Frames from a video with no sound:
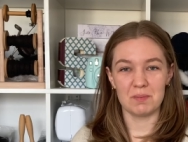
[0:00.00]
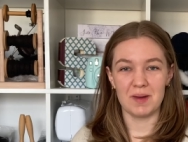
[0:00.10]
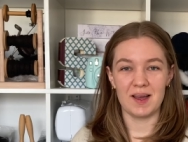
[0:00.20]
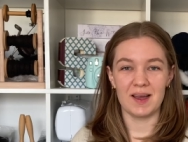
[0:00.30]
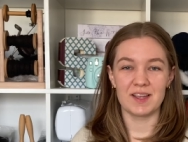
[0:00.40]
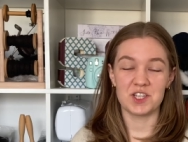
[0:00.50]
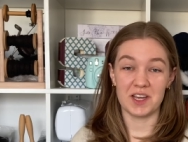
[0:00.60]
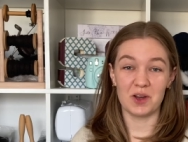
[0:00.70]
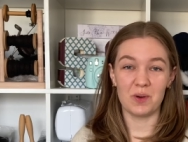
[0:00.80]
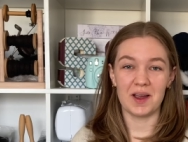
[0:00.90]
my
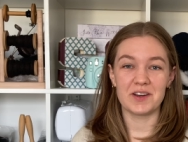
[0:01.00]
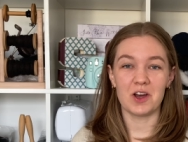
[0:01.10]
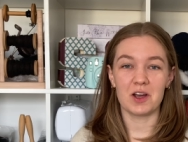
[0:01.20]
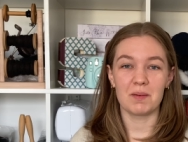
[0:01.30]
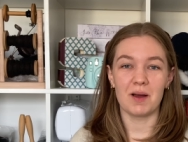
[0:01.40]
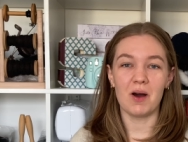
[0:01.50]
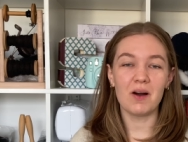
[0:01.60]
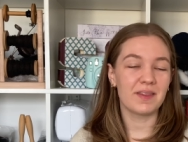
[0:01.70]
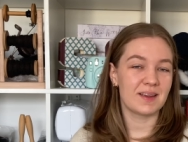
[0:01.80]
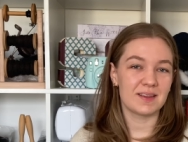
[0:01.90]
channel where I talk about all
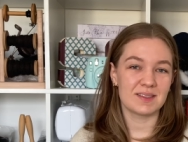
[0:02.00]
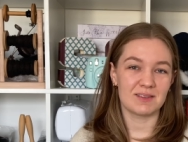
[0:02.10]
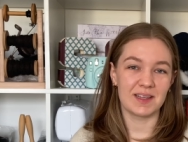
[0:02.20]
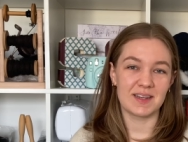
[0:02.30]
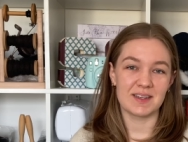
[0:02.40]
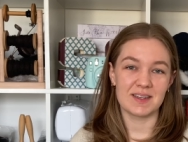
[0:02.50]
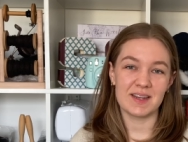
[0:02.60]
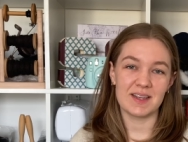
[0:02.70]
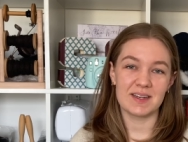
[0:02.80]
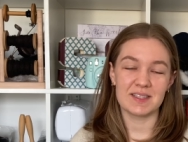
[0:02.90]
things related to knitting,